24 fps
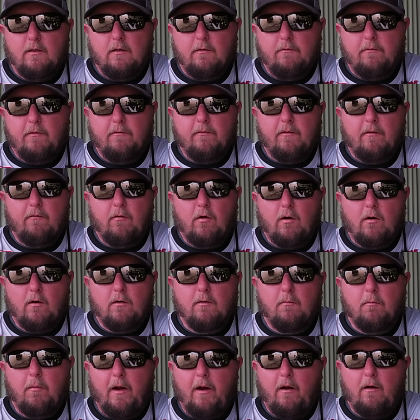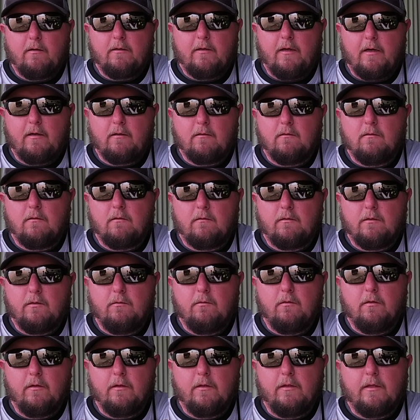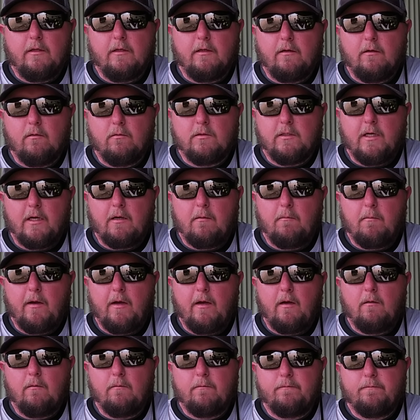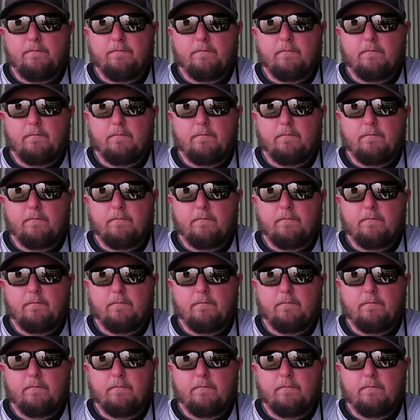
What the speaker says: If you've never heard of Power Tackle, you really need to go check them out.